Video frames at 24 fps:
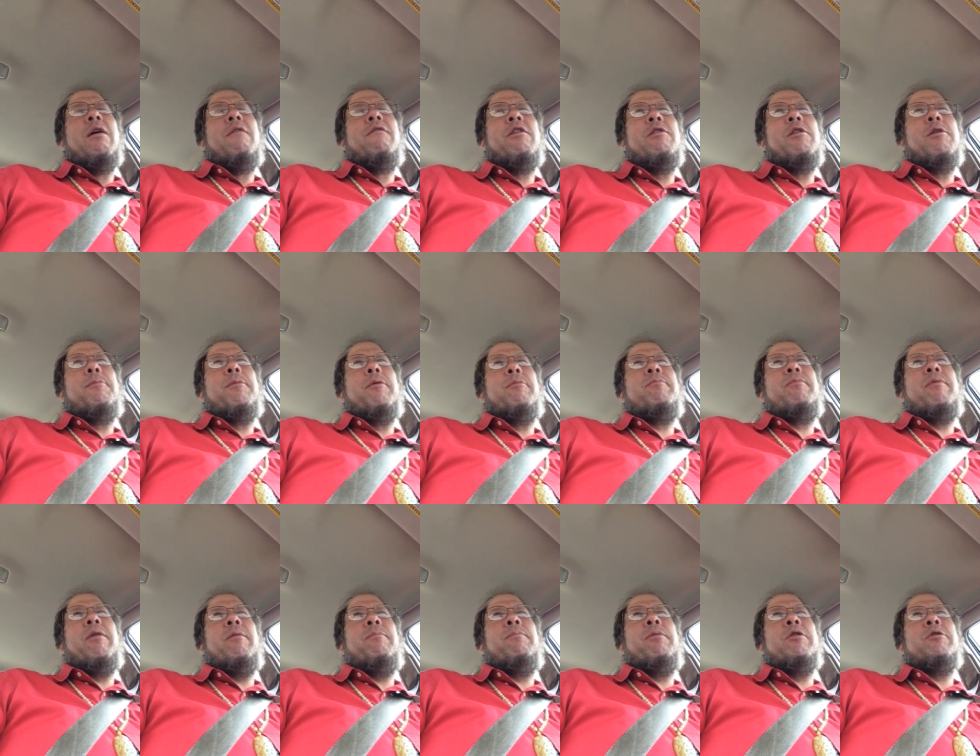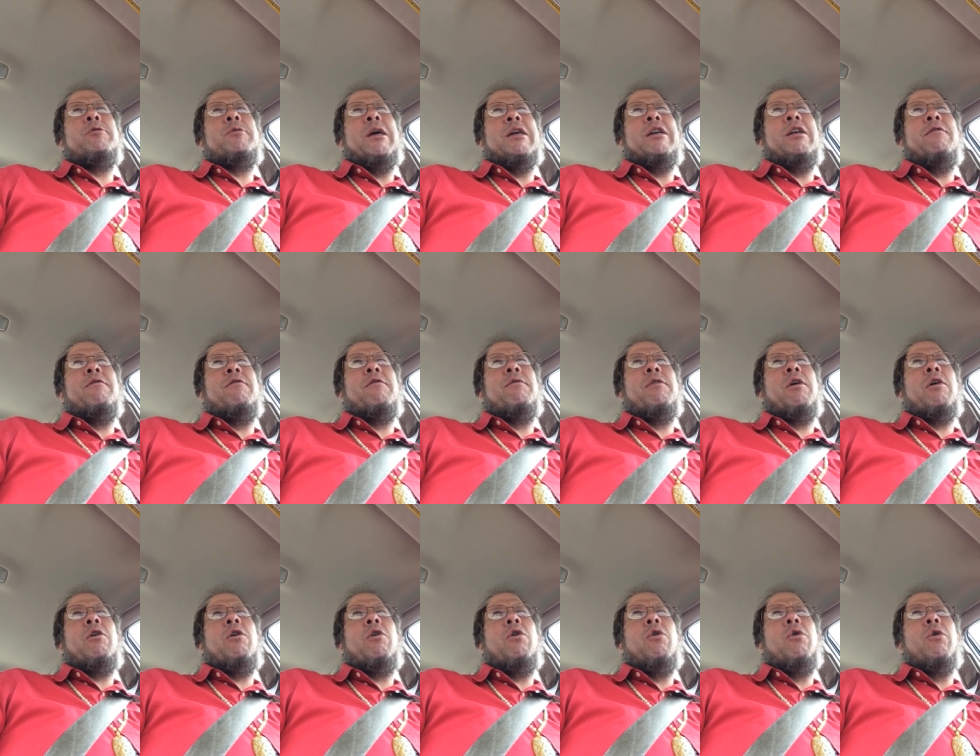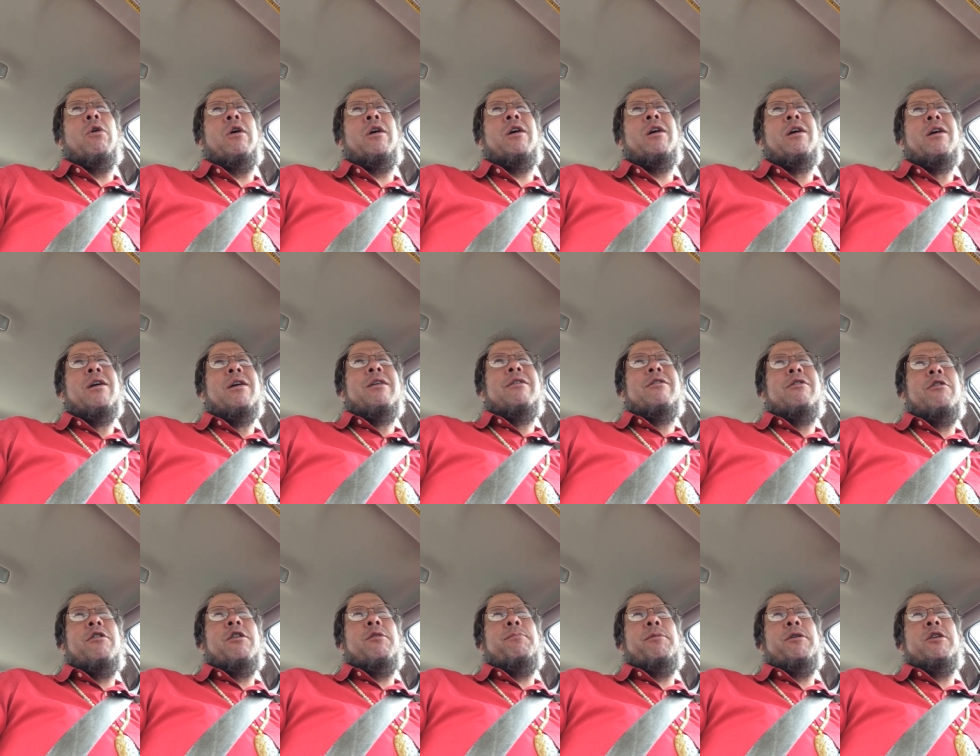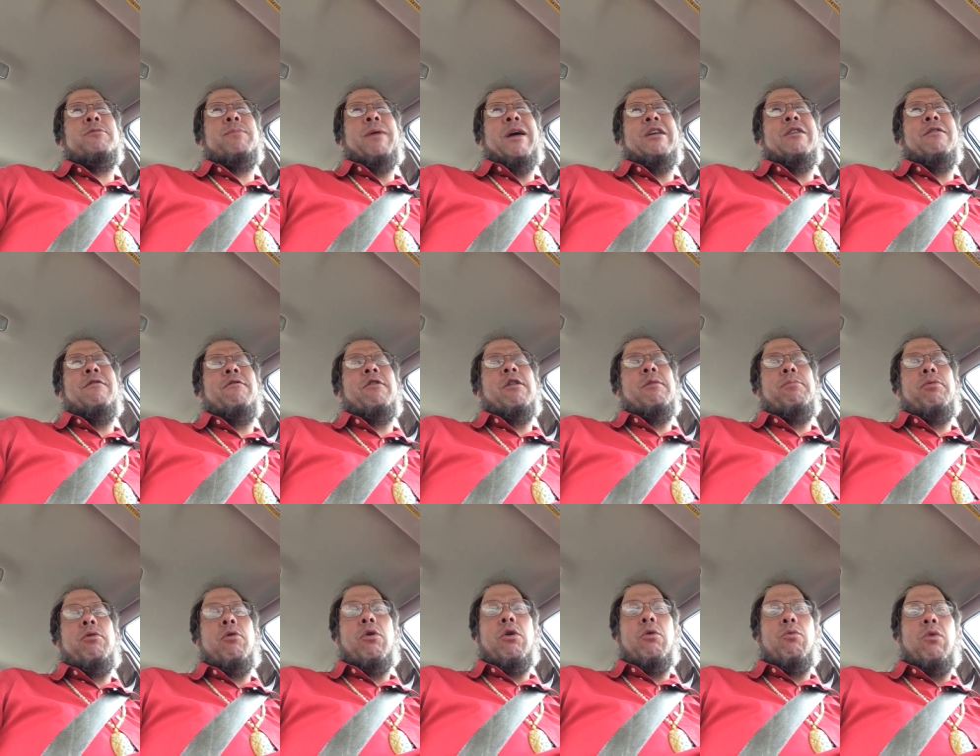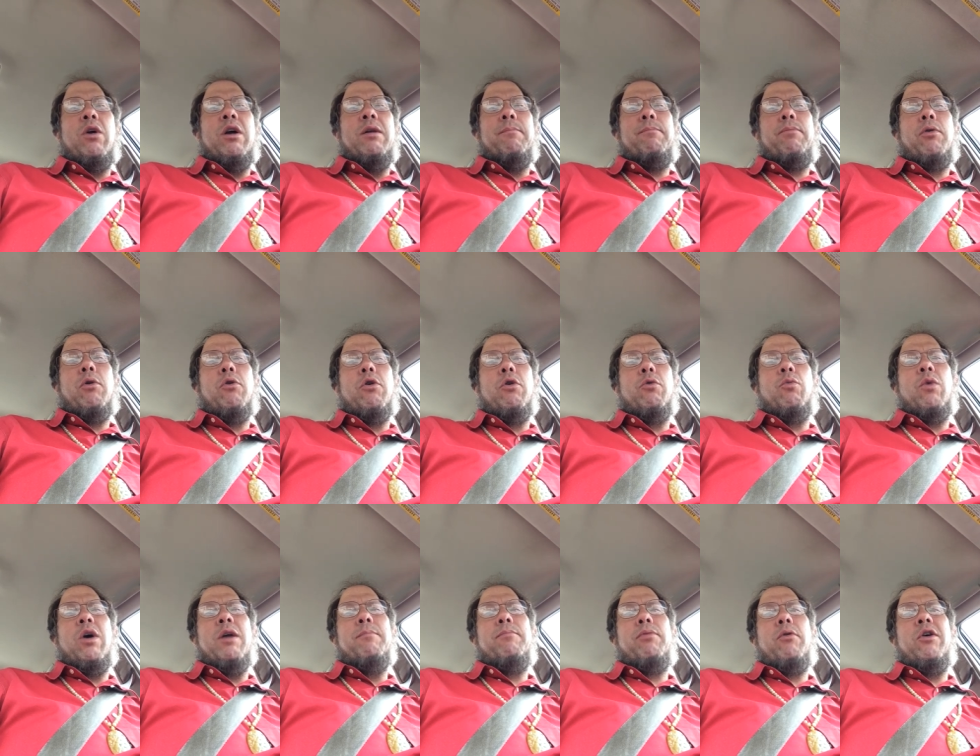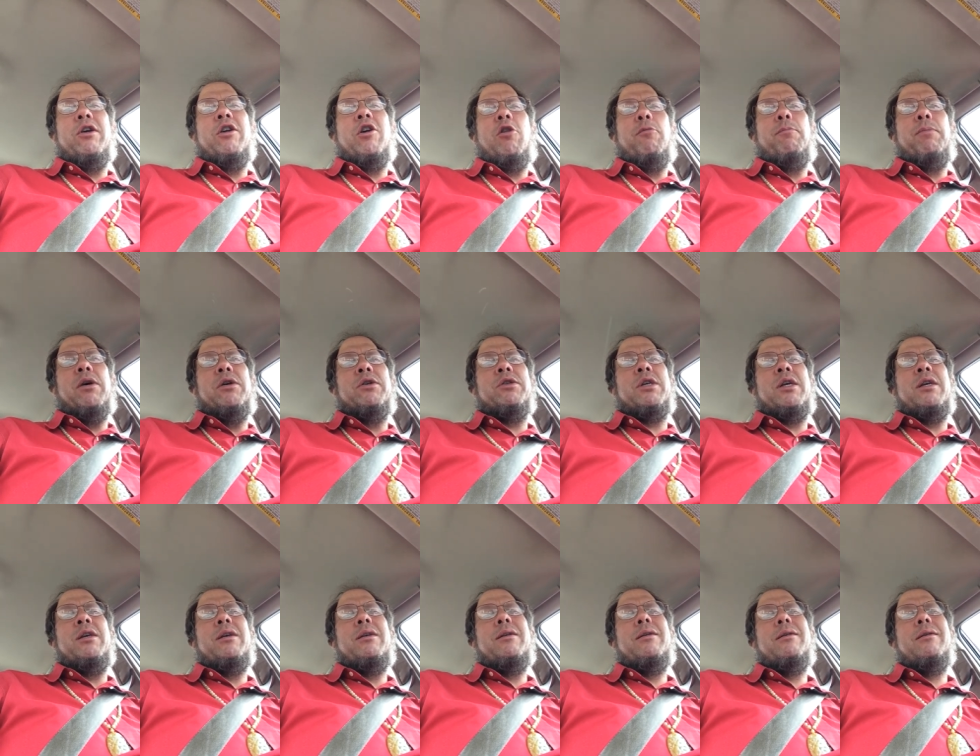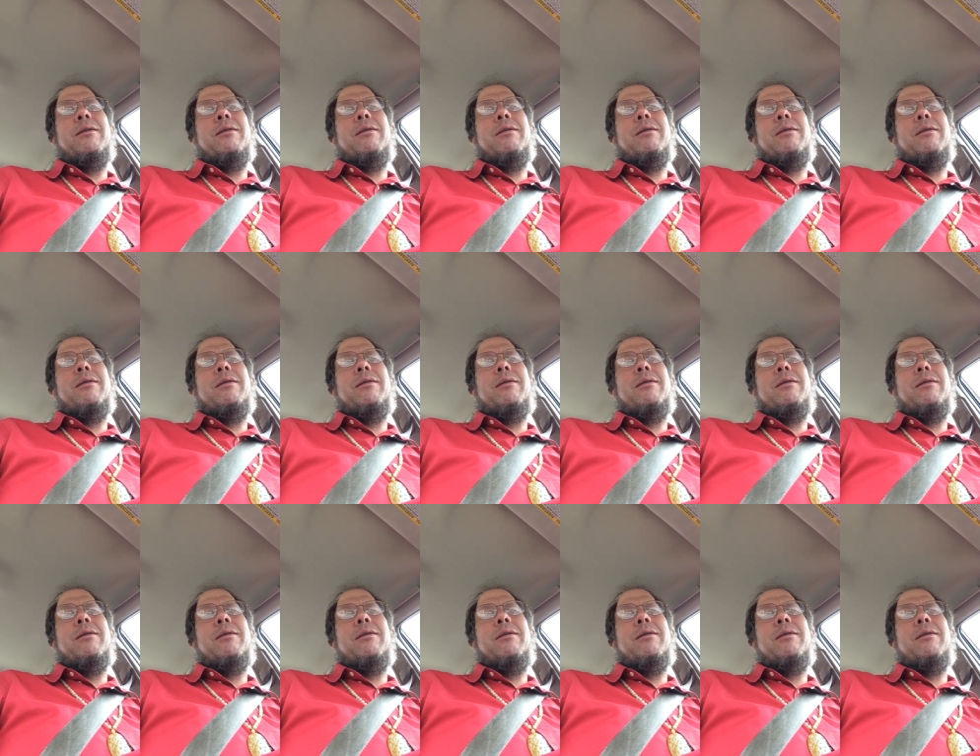from the per, perspective of the whore or the perspective of the poor one, porn 1.0 person